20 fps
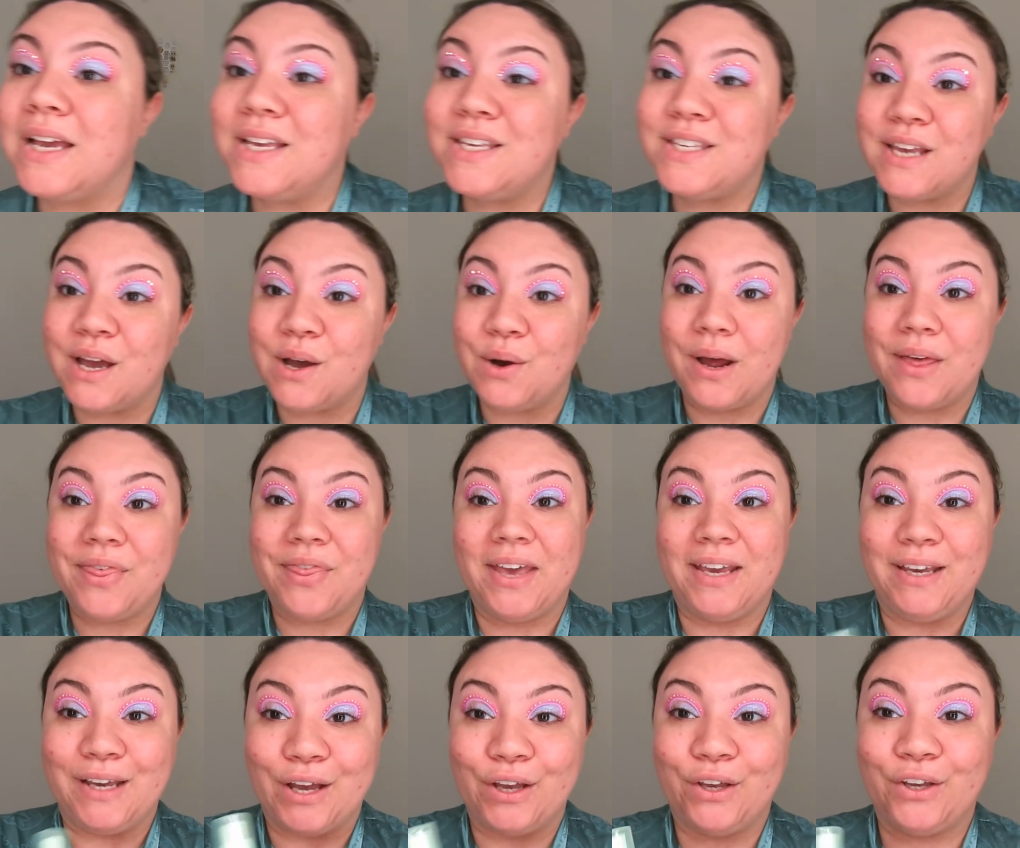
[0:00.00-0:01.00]
So
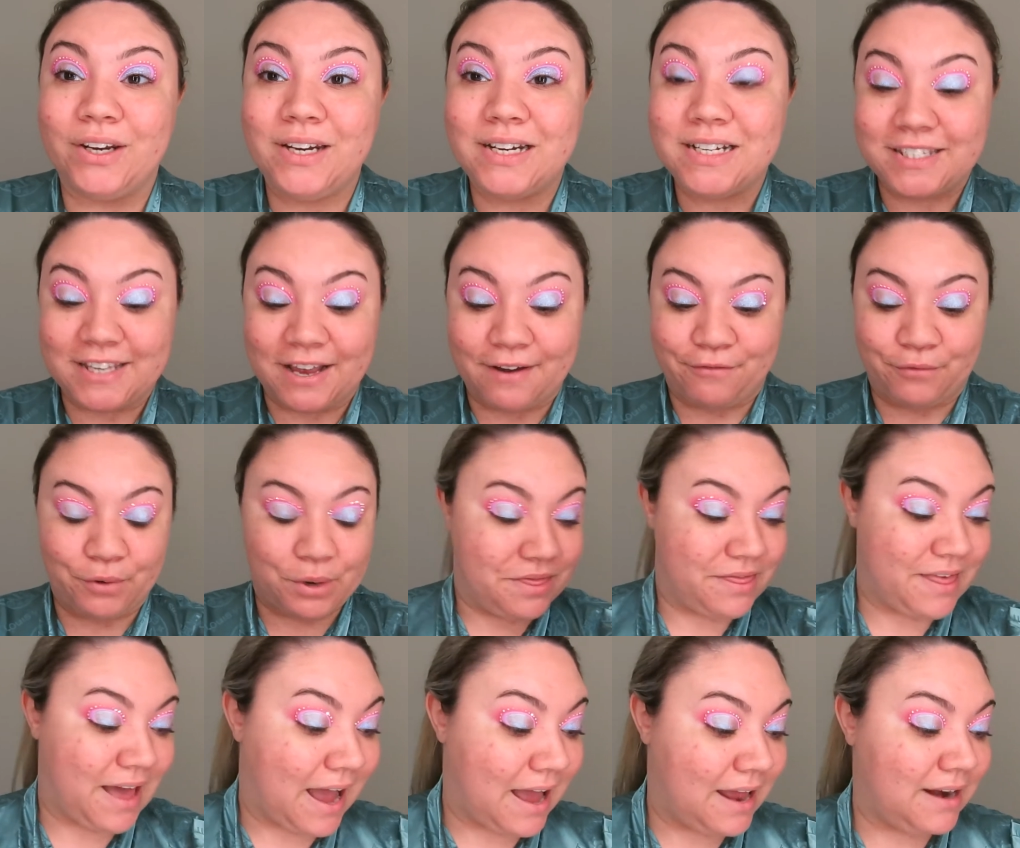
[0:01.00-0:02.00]
thank goodness for
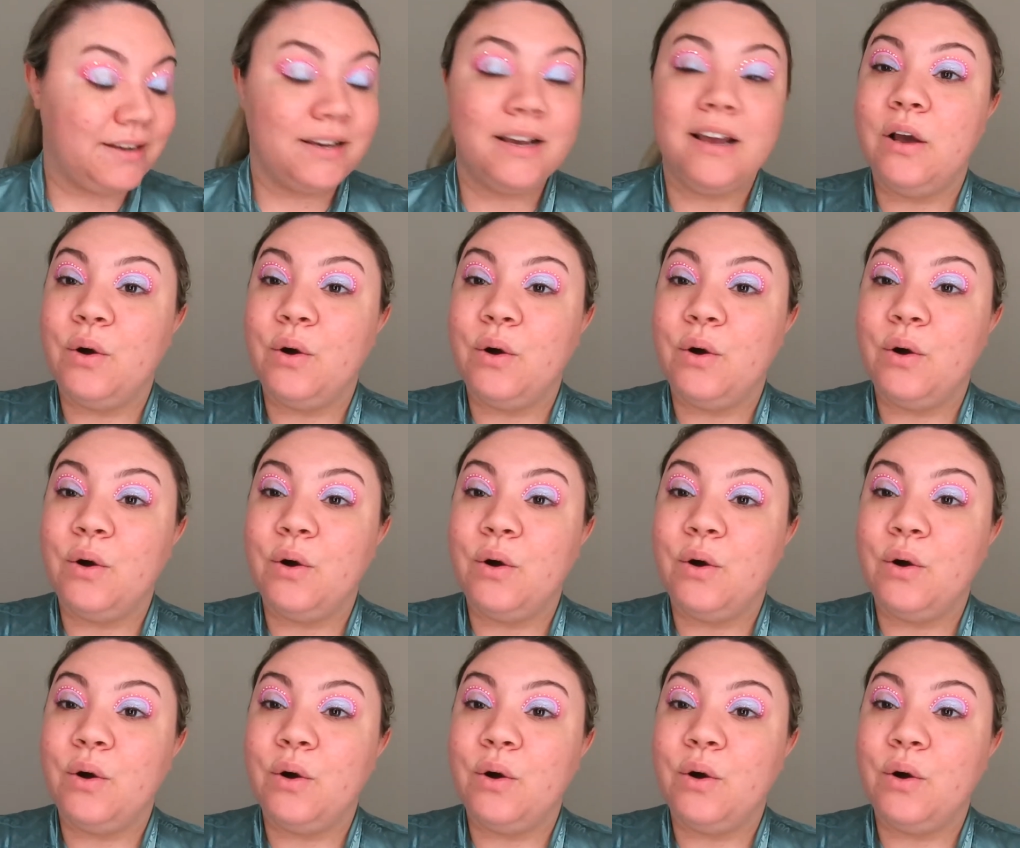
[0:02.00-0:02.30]
that.